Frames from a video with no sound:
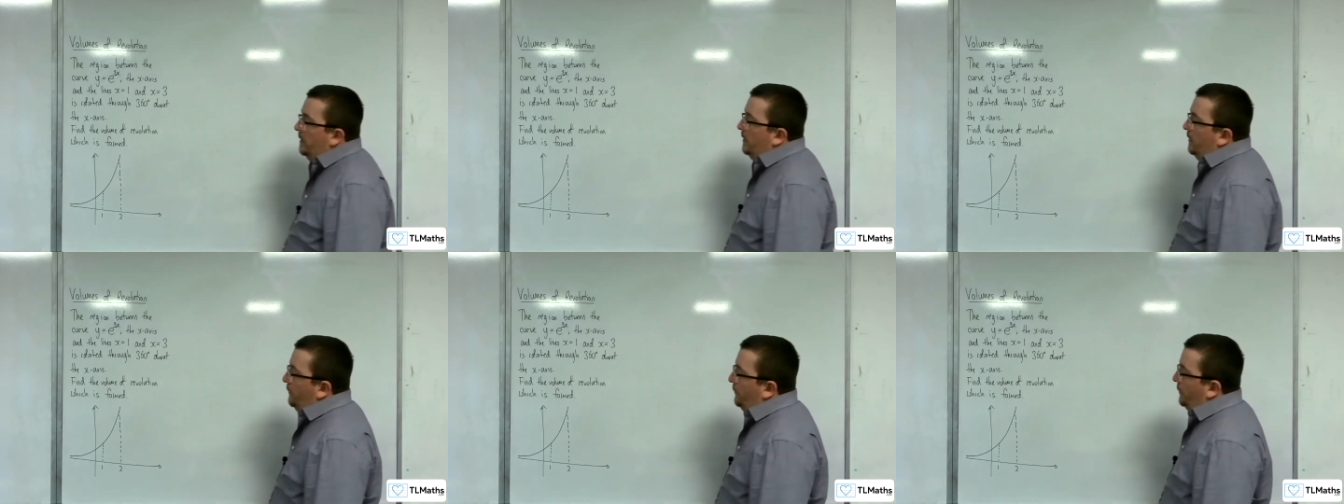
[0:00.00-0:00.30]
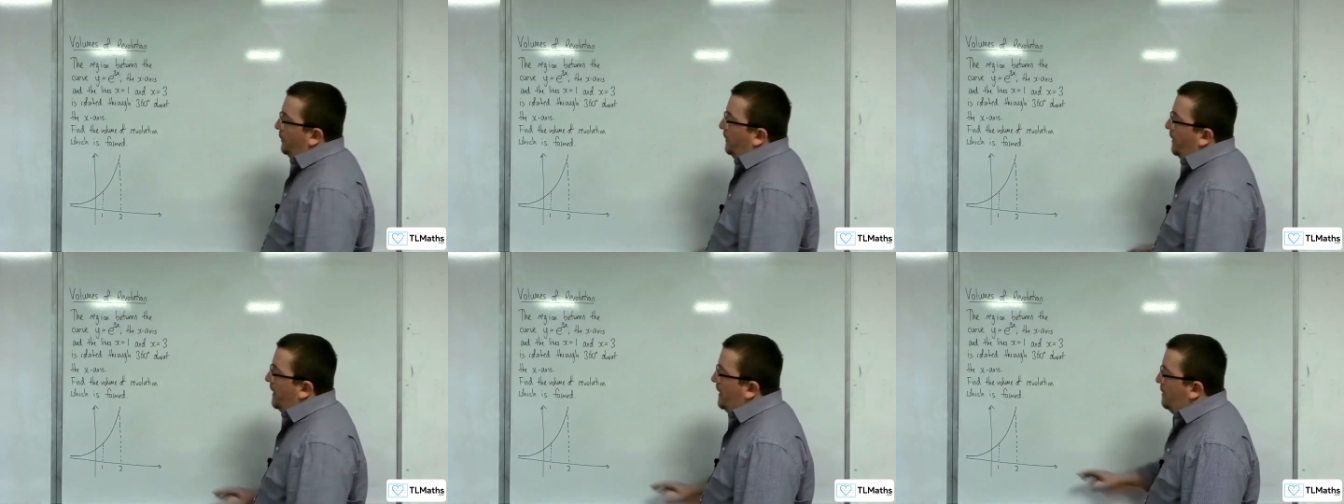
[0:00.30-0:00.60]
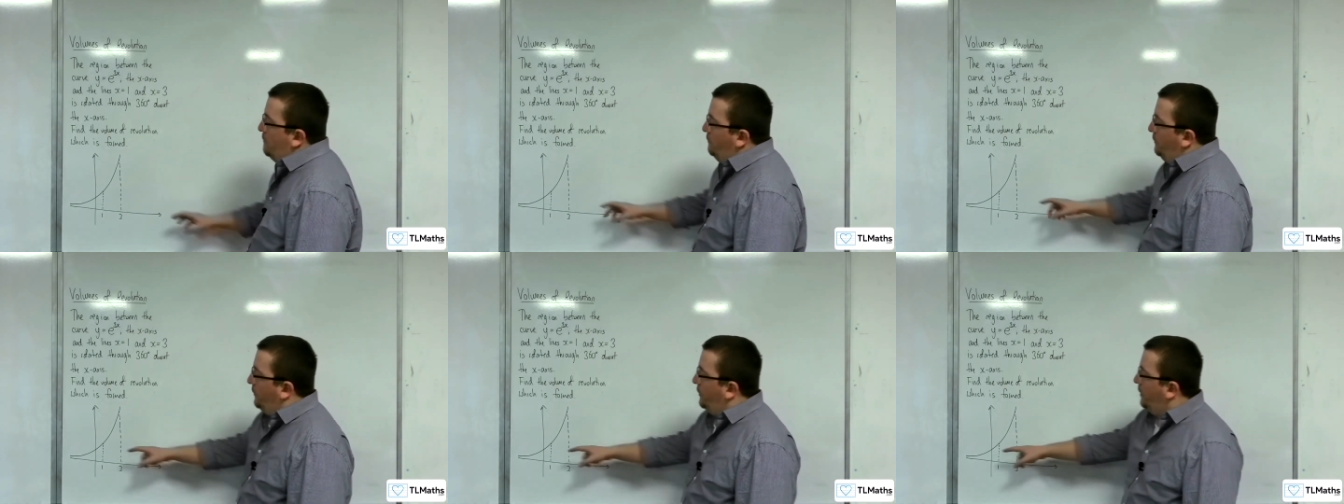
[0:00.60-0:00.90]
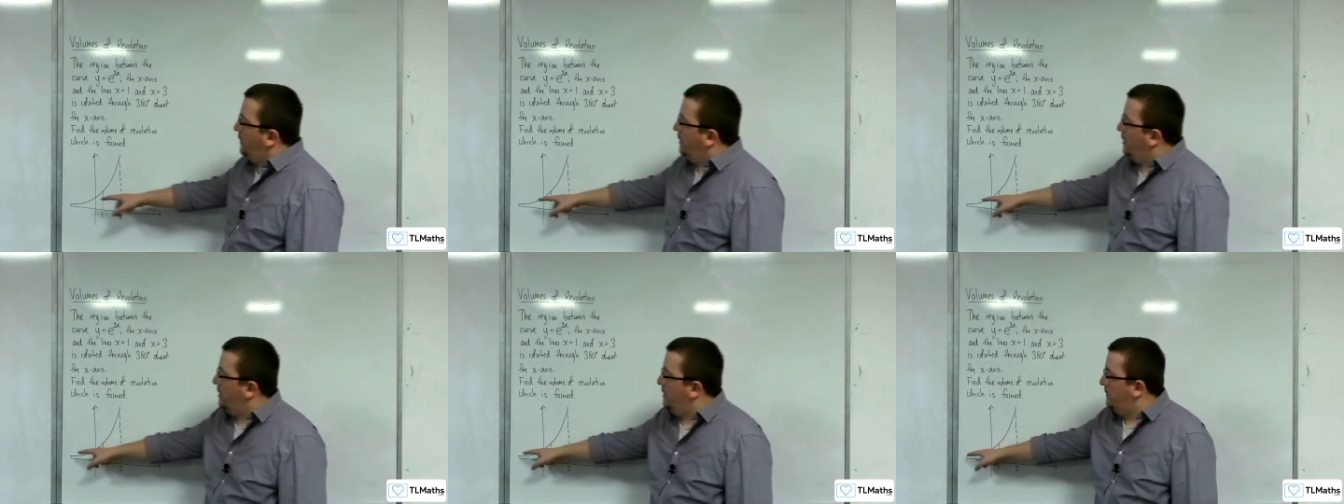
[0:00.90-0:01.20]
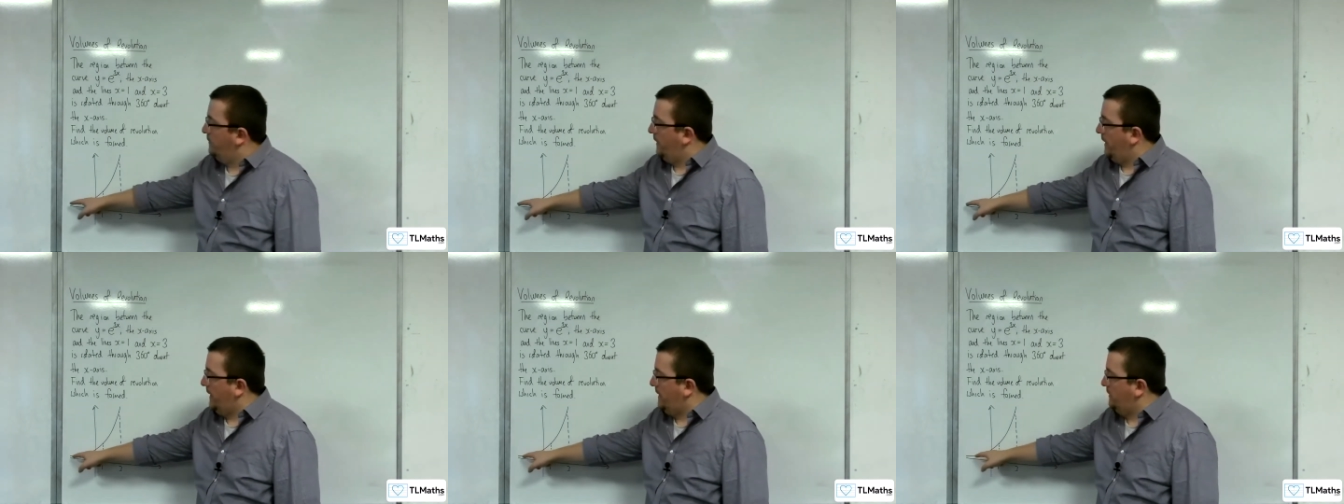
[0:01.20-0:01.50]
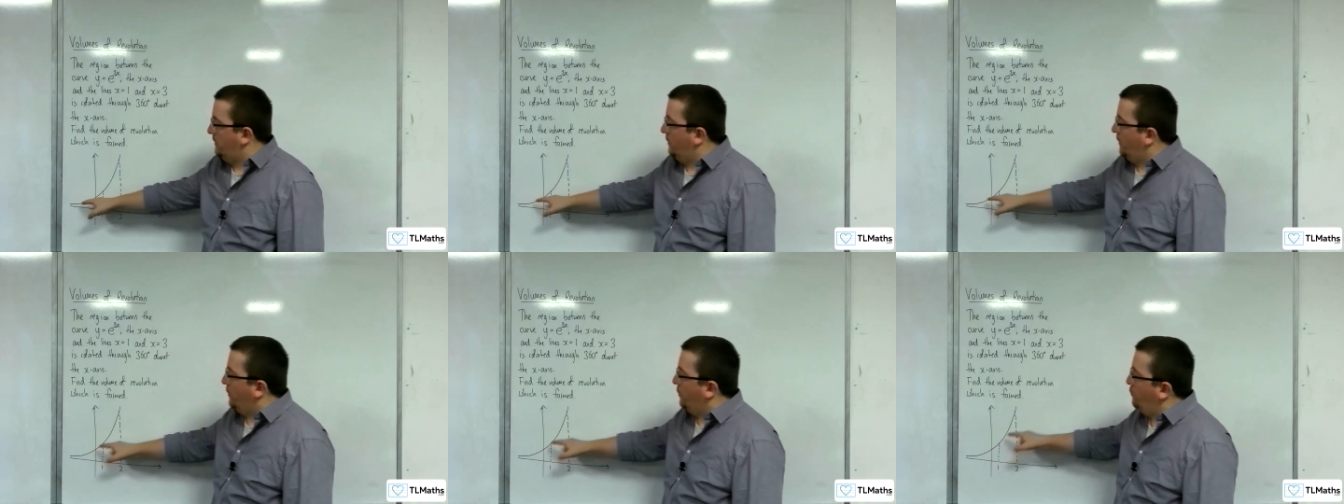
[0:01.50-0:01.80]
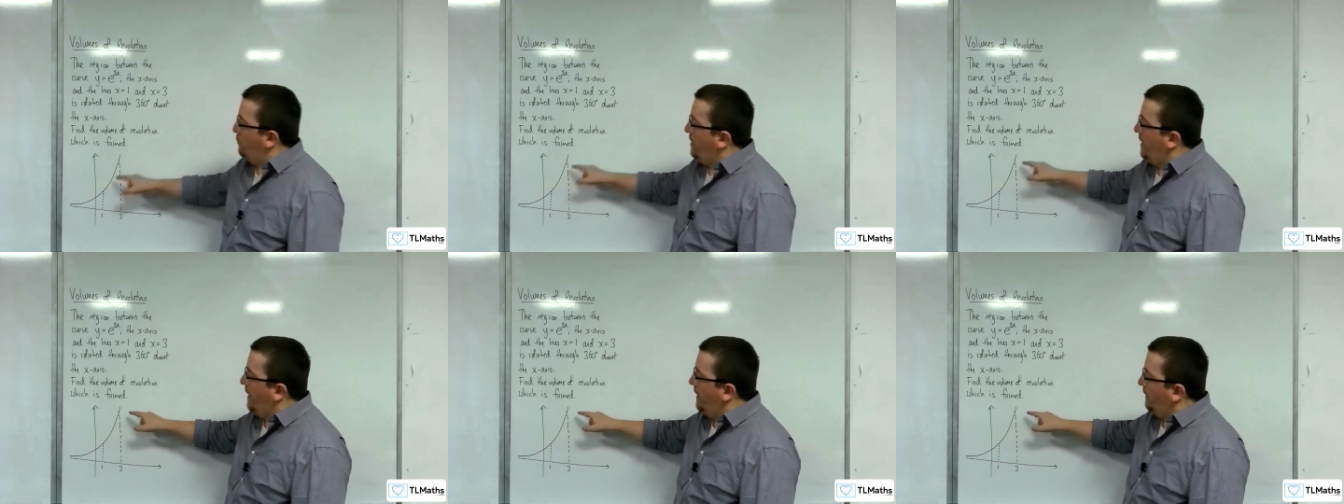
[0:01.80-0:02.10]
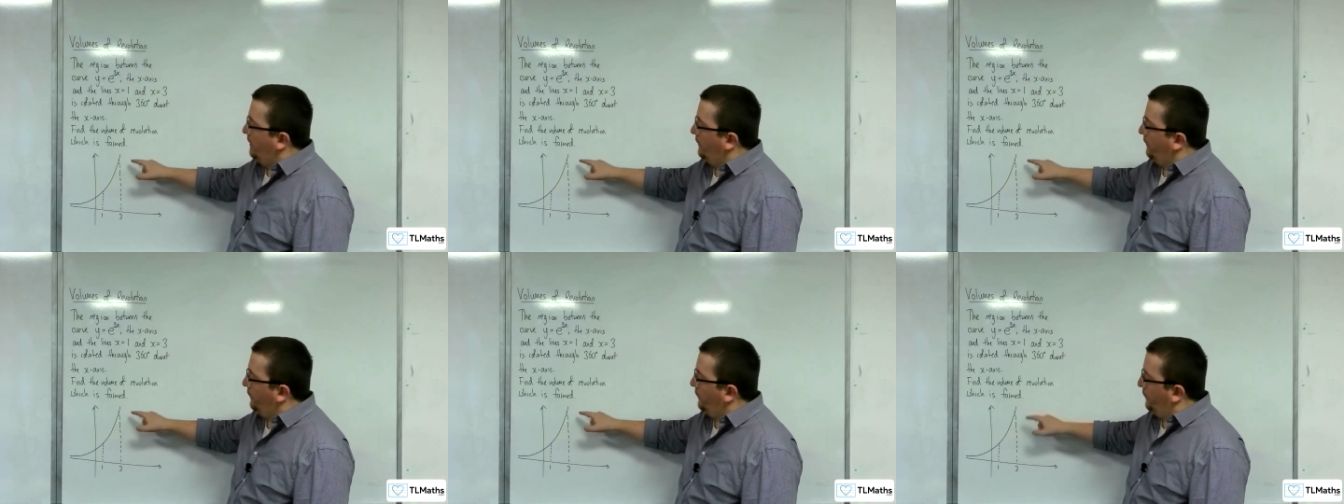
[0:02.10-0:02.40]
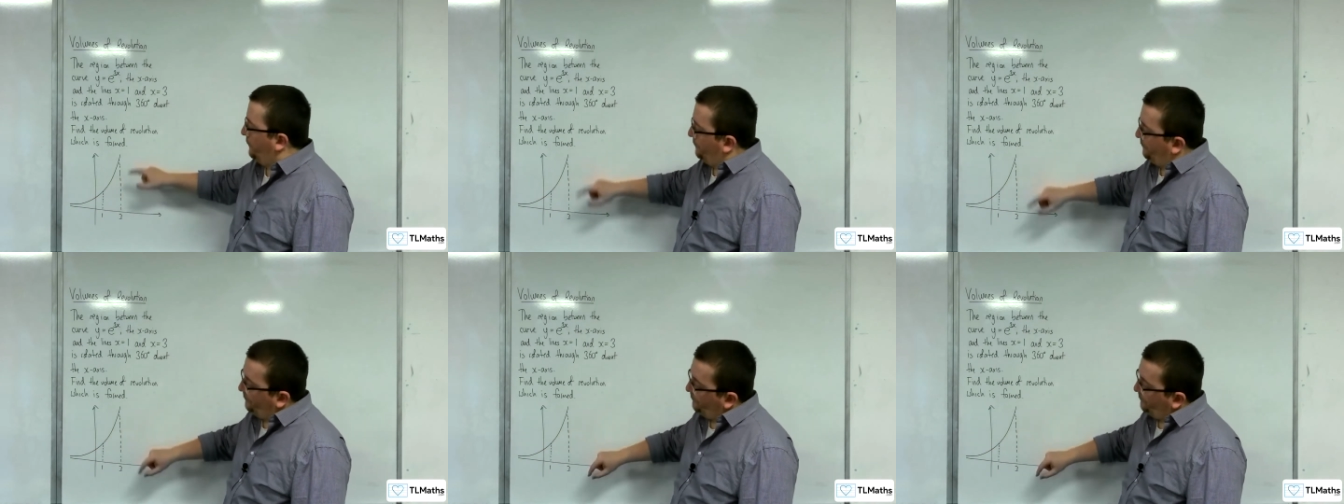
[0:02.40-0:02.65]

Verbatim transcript: So here is the curve e to the 3x,